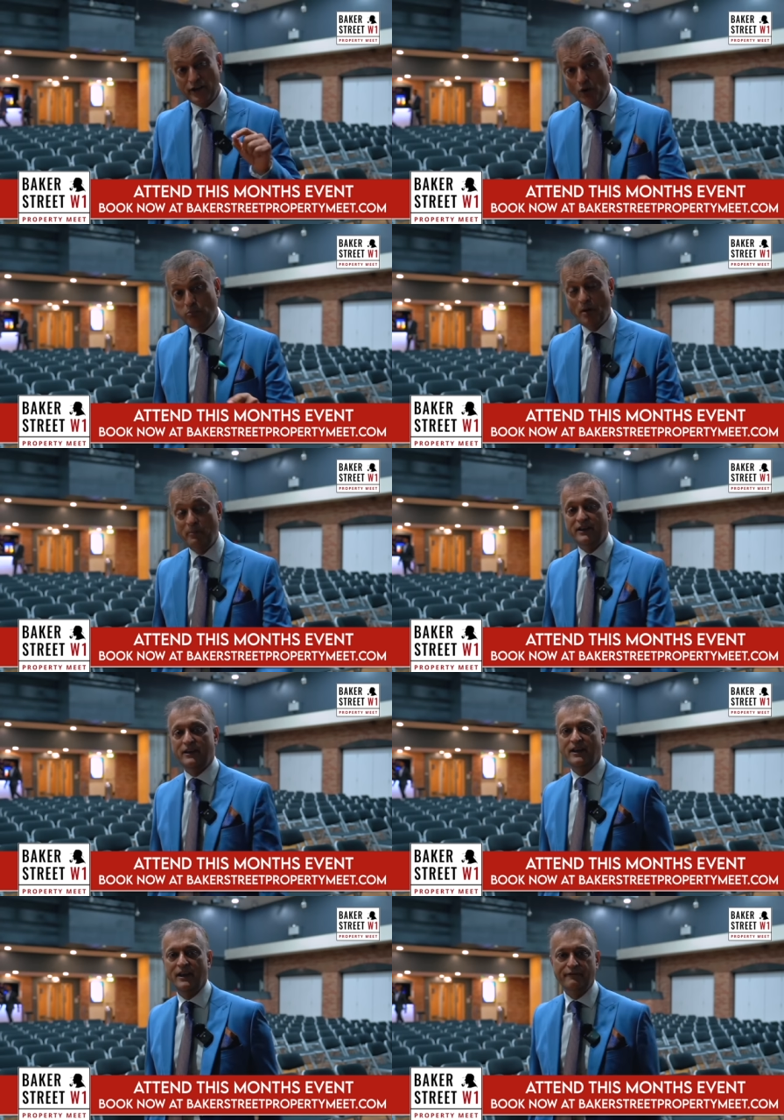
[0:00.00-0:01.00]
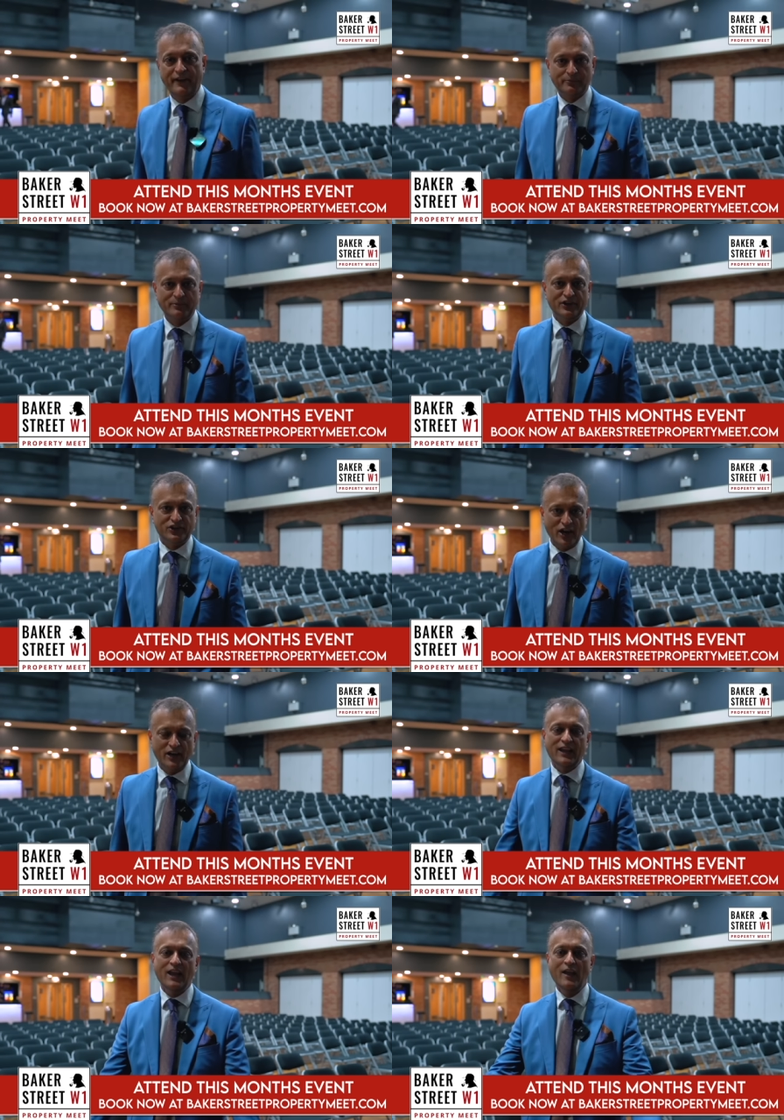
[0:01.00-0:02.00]
your property investment
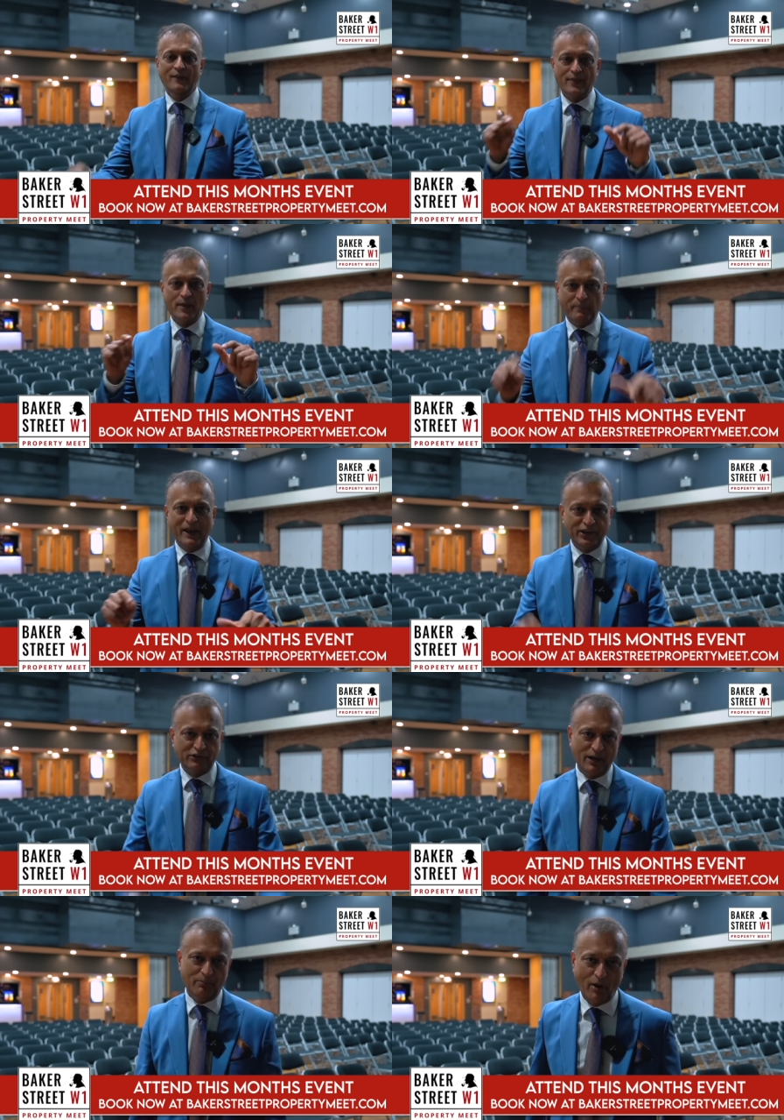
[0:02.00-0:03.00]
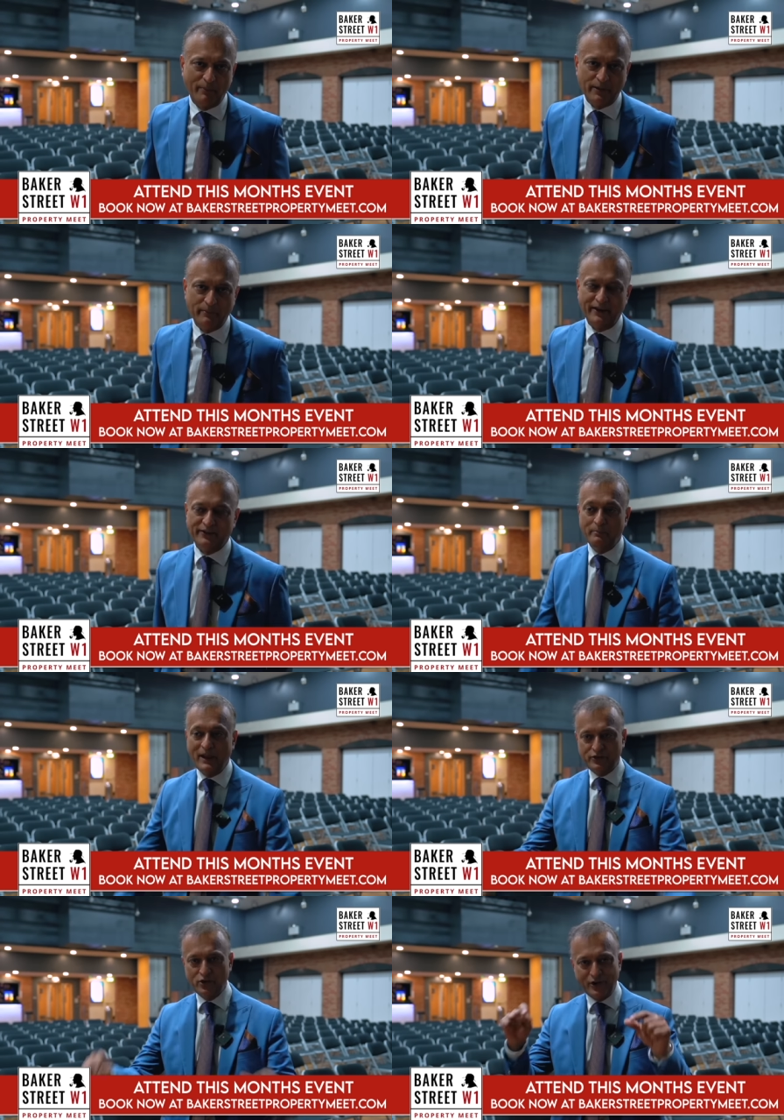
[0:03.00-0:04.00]
journey than the Baker Street Property Meet. So
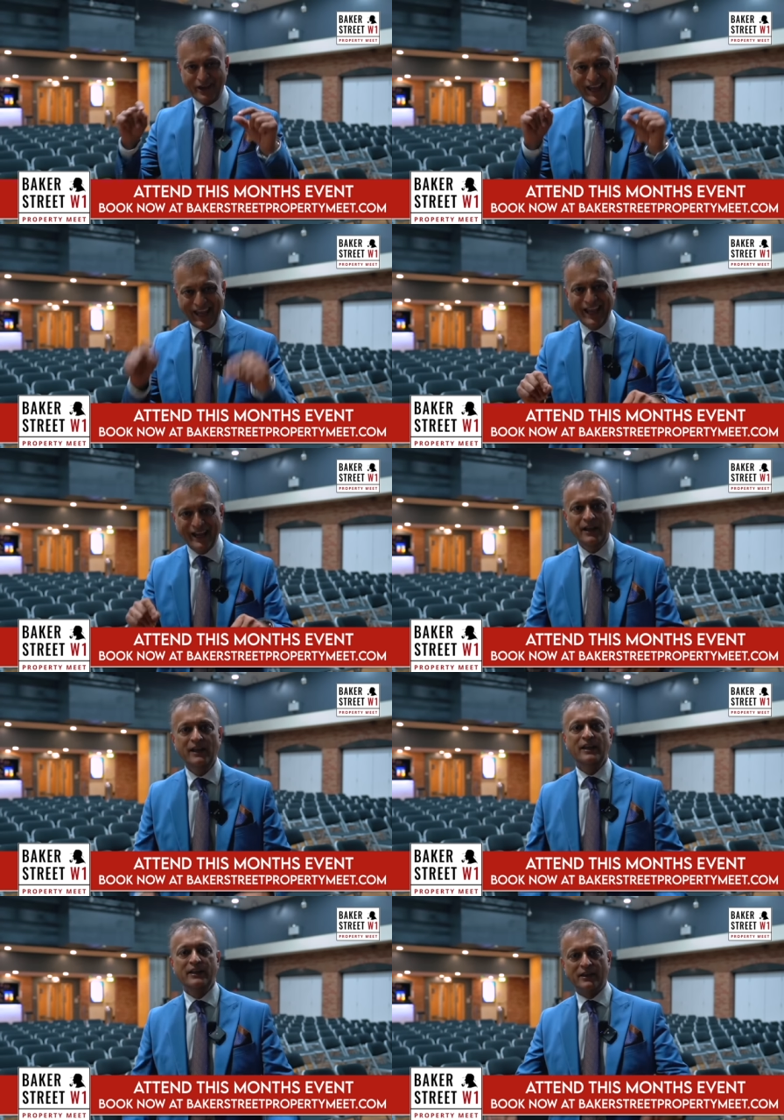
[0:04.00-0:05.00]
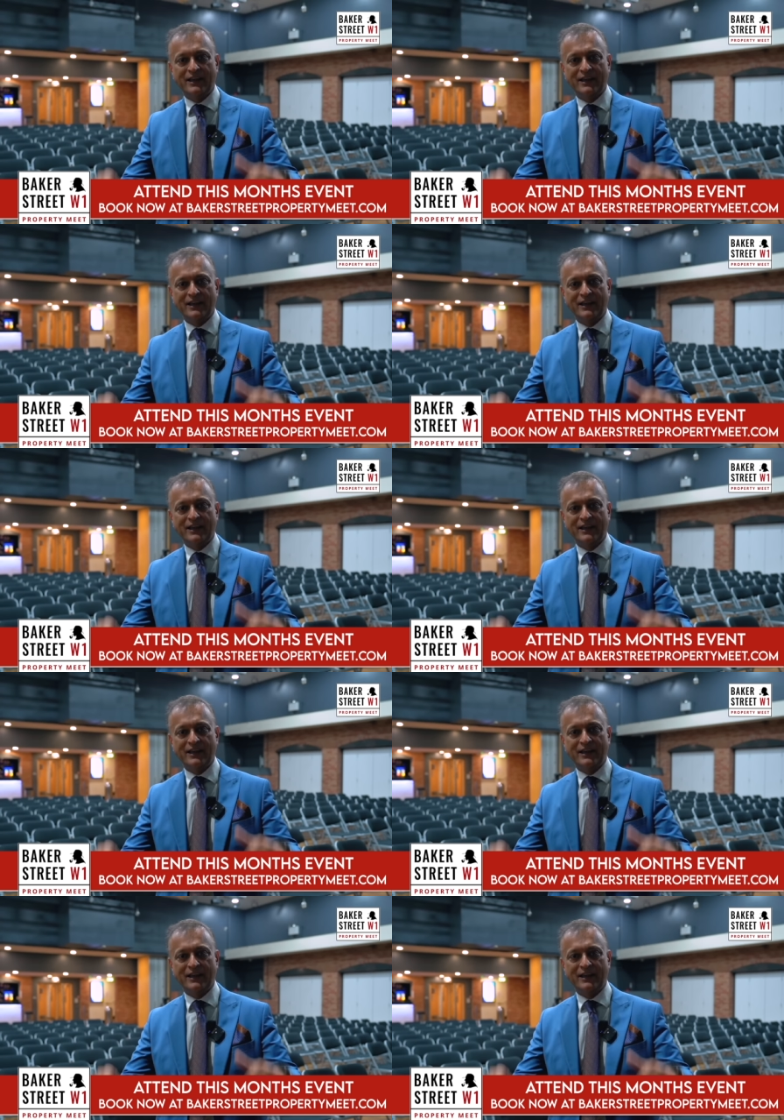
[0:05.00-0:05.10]
make sure you're here, you're